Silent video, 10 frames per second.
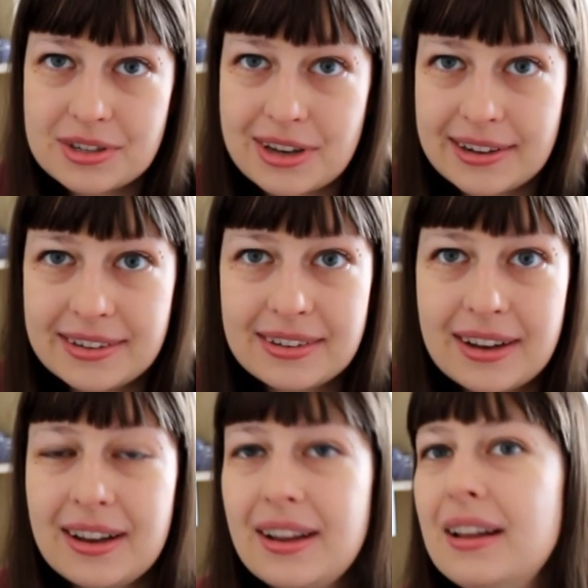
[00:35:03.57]
son,
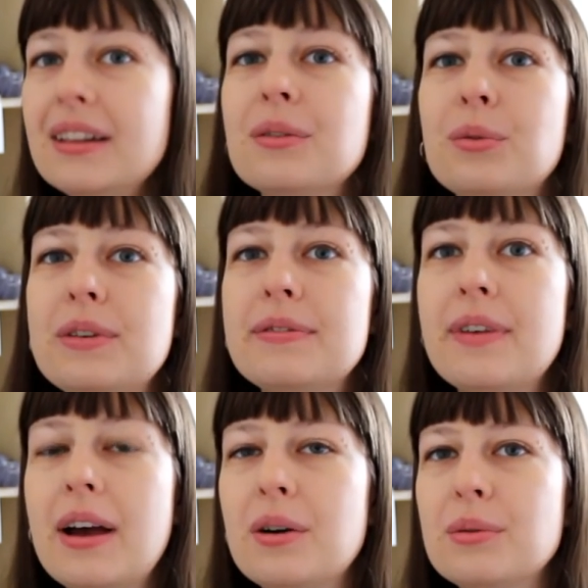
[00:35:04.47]
and we
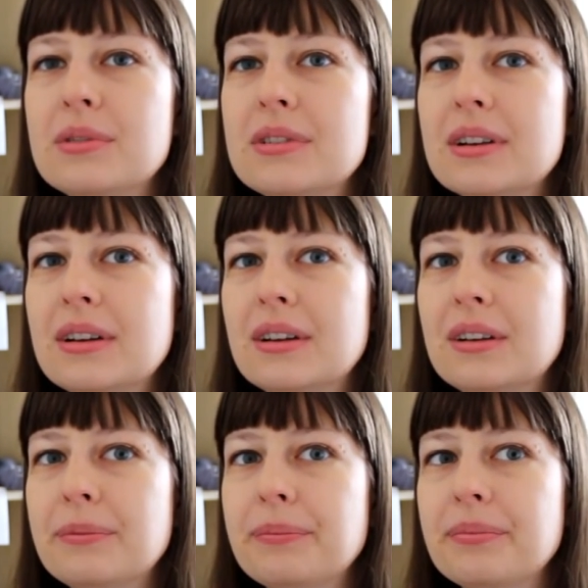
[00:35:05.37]
found
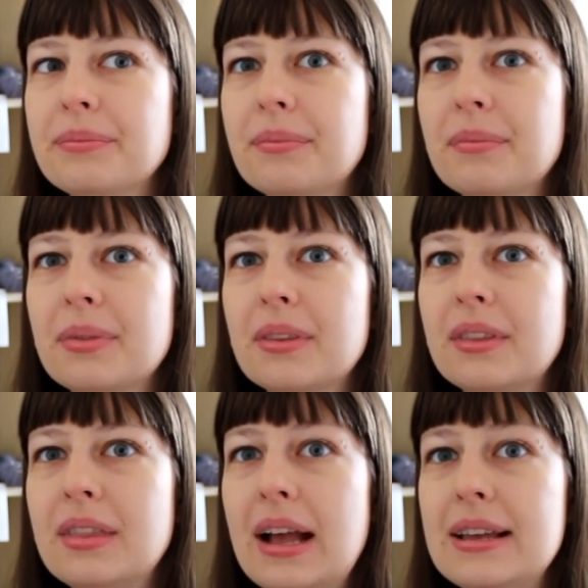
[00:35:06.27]
a
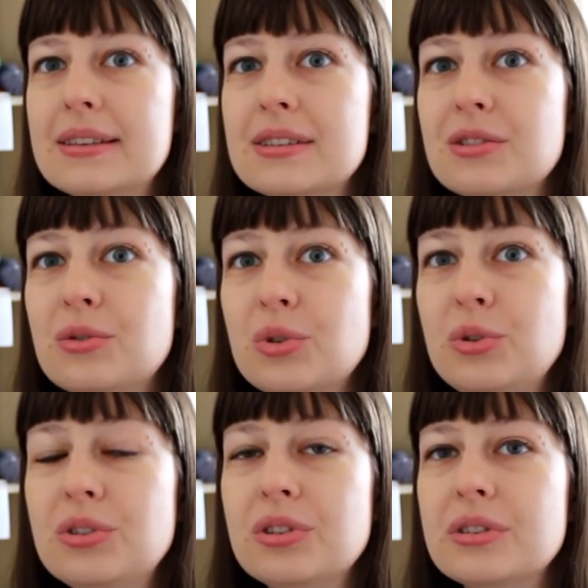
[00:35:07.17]
nice
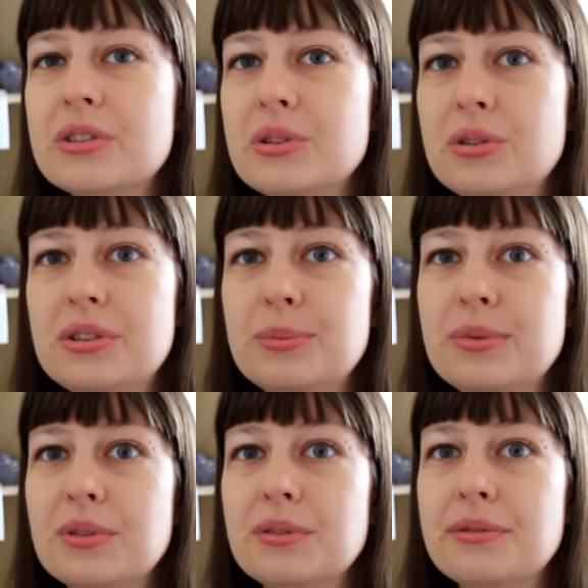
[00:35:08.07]
route
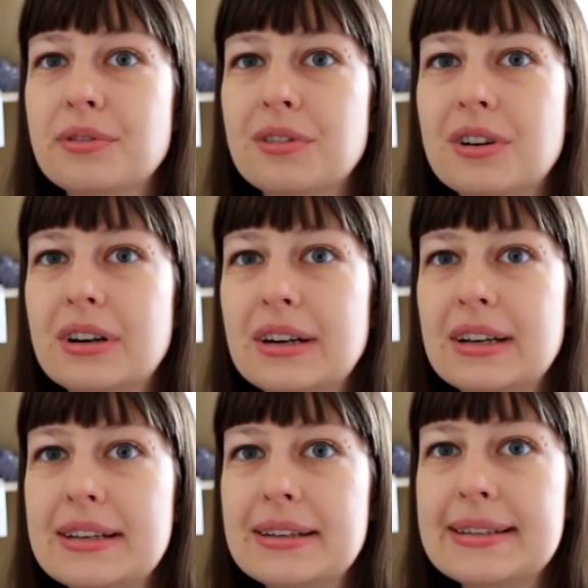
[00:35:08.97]
suitable for
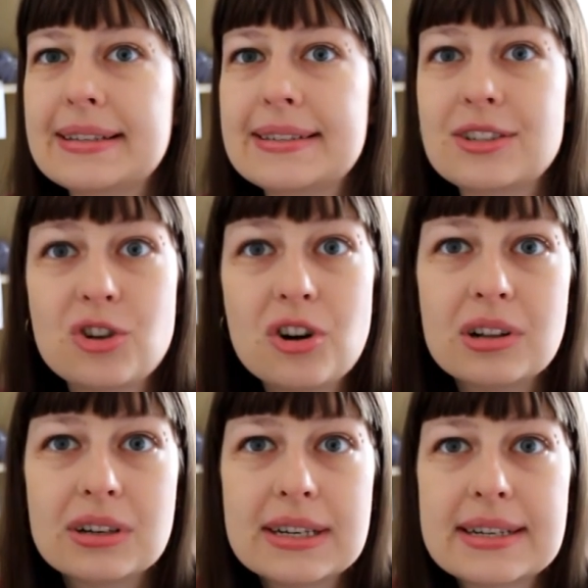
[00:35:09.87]

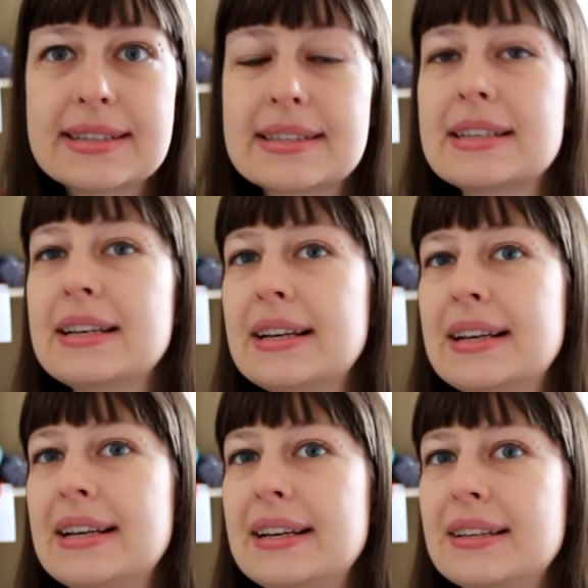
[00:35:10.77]
strollers.
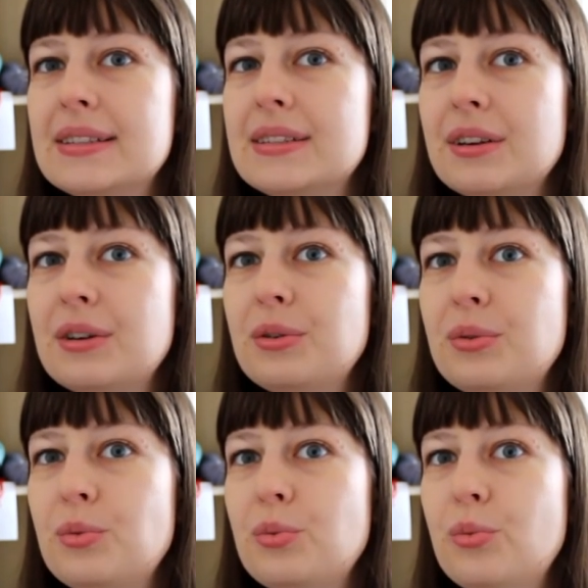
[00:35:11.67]

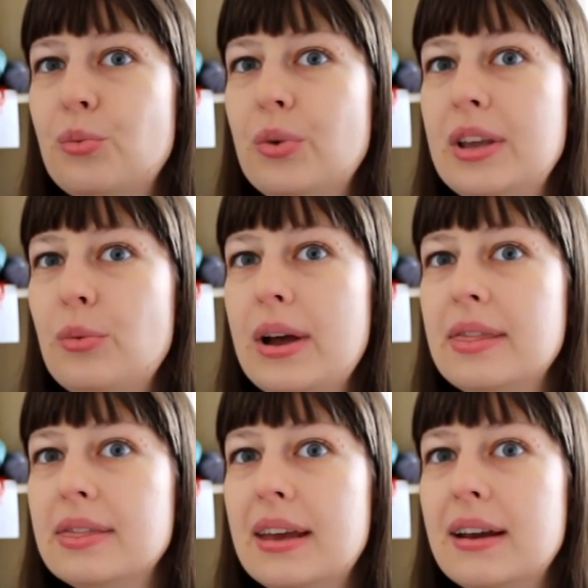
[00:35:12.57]
So we
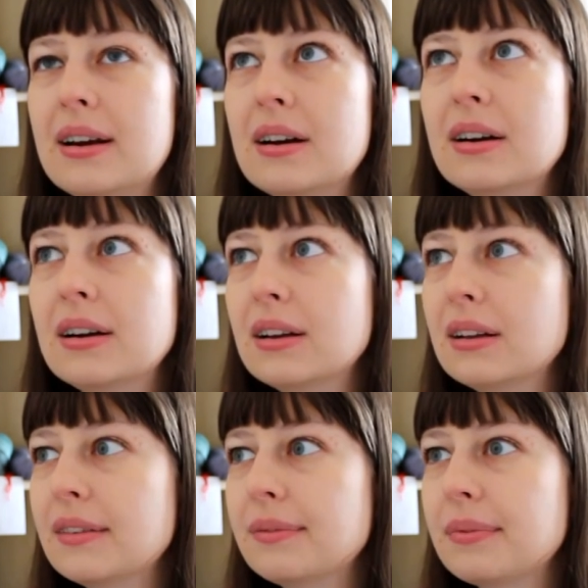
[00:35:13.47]
went there.
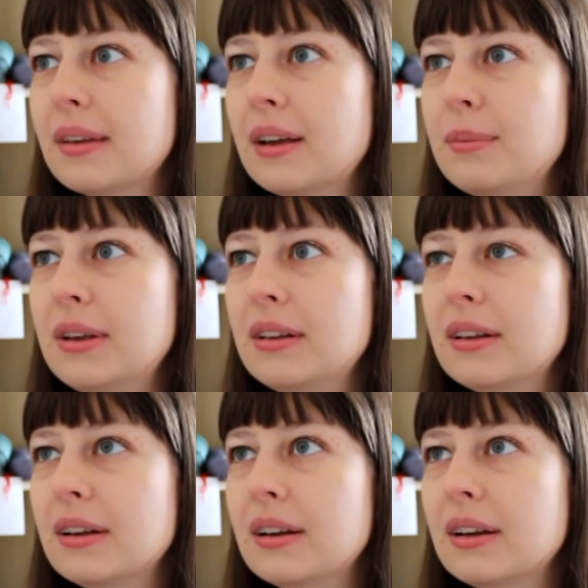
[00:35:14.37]
I mean,